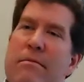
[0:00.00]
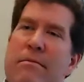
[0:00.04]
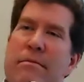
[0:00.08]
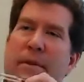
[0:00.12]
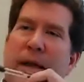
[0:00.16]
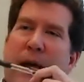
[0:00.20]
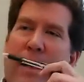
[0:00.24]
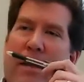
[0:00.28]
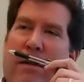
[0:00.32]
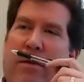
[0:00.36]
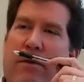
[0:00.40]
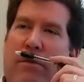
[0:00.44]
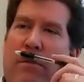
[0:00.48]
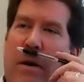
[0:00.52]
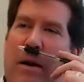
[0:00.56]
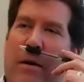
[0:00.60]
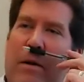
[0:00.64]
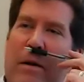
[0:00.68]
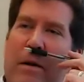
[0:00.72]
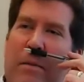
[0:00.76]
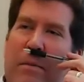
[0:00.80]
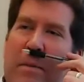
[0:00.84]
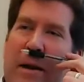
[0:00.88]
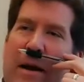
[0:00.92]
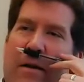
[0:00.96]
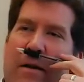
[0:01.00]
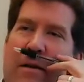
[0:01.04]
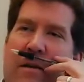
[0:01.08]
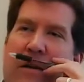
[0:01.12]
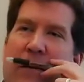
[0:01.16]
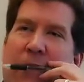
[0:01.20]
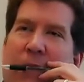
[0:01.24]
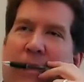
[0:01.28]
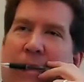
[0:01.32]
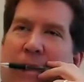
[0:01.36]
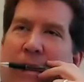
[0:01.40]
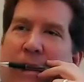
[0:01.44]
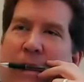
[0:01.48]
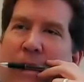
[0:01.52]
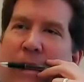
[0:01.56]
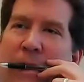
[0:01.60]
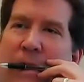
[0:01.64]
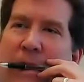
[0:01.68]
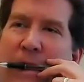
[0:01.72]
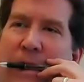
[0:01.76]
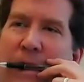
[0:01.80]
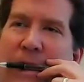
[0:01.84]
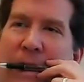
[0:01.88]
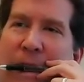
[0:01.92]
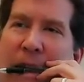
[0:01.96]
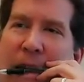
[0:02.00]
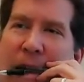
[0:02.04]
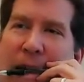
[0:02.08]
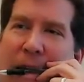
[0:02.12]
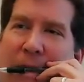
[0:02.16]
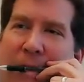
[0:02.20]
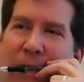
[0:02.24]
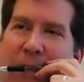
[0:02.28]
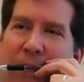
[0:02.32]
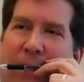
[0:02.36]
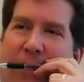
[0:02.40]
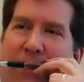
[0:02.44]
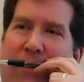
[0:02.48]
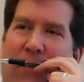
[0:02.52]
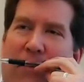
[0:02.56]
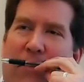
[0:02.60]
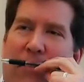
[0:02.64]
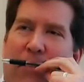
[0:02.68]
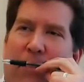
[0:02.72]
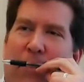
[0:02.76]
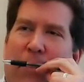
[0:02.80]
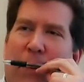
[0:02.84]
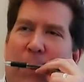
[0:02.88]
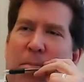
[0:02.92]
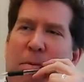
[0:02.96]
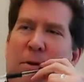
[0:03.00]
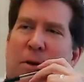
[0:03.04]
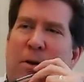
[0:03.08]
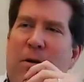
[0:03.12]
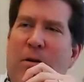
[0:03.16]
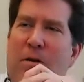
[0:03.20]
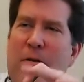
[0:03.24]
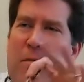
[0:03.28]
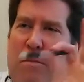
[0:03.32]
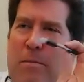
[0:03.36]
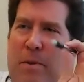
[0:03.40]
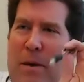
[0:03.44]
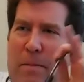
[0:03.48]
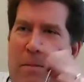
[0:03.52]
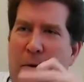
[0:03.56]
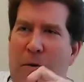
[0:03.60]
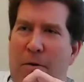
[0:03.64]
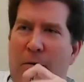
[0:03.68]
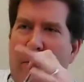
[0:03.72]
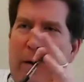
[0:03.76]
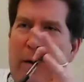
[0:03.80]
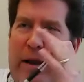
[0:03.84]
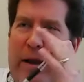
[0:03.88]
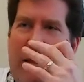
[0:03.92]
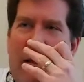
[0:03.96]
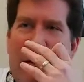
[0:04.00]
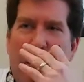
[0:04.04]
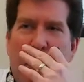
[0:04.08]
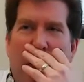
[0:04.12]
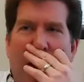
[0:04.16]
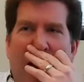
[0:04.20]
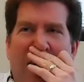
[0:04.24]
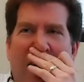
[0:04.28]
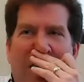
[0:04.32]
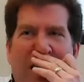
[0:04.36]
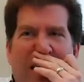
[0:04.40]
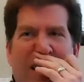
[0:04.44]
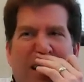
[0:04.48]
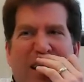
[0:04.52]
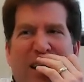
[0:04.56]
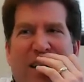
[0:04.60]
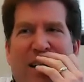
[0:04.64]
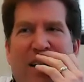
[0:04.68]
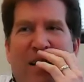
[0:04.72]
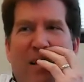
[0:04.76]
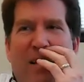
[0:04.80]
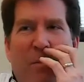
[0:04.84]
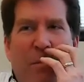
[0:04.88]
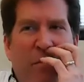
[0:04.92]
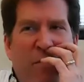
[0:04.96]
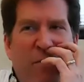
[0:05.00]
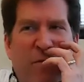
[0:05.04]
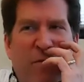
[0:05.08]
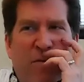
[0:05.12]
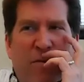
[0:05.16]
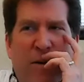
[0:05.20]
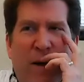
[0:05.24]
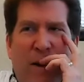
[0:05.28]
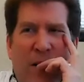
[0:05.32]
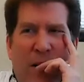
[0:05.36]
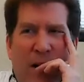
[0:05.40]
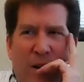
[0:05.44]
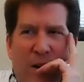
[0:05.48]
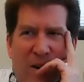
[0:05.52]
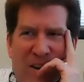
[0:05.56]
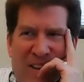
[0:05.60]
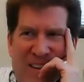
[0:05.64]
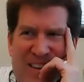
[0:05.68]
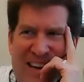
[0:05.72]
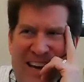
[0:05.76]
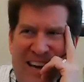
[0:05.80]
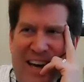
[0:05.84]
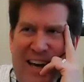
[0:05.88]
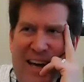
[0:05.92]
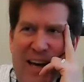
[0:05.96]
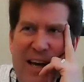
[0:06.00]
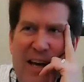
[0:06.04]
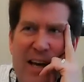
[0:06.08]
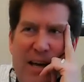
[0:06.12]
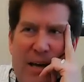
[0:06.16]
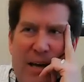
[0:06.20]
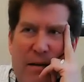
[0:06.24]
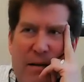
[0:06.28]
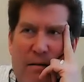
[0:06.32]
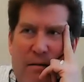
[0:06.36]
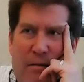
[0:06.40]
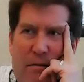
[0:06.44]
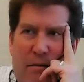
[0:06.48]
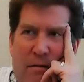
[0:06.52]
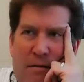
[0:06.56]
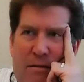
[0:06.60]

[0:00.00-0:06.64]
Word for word: Yeah, that's probably about, you know, the people reading the blog. Fairly Good Day.